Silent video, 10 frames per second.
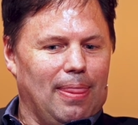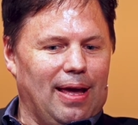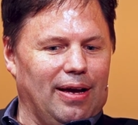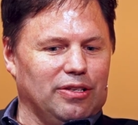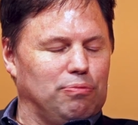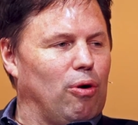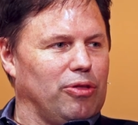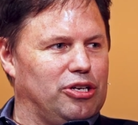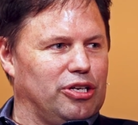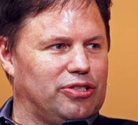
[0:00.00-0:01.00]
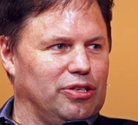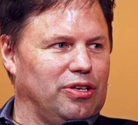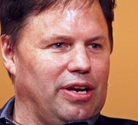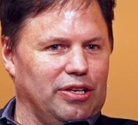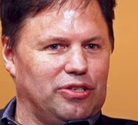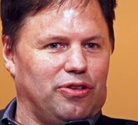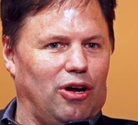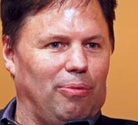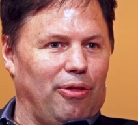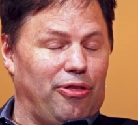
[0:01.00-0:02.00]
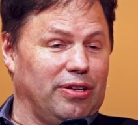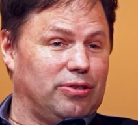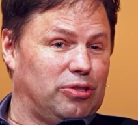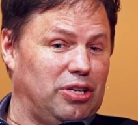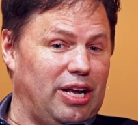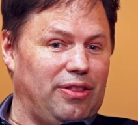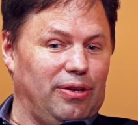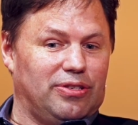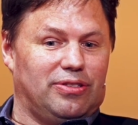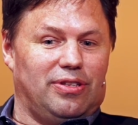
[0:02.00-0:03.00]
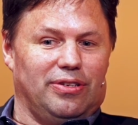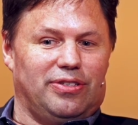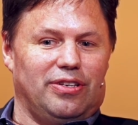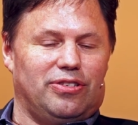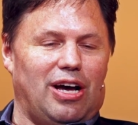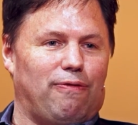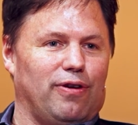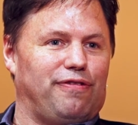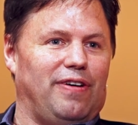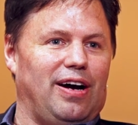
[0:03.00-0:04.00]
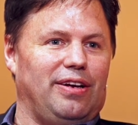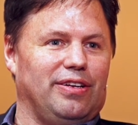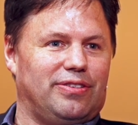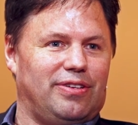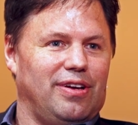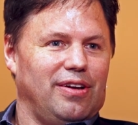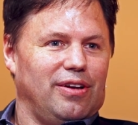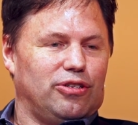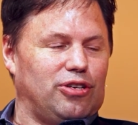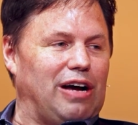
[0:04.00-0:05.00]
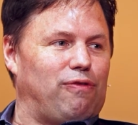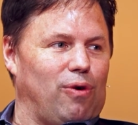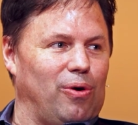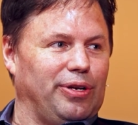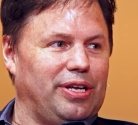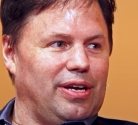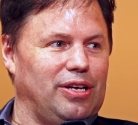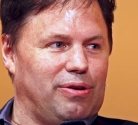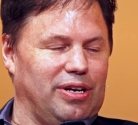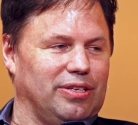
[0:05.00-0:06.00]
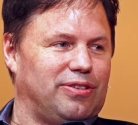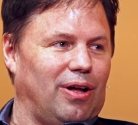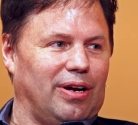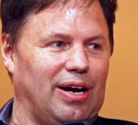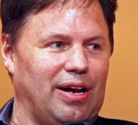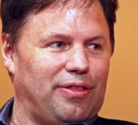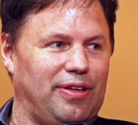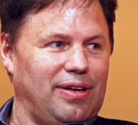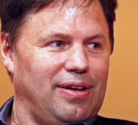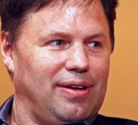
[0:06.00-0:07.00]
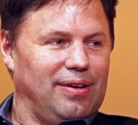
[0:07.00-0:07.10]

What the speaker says: as more than just an installable thing. So today they'll say software-defined is software only, and you can install it on anything,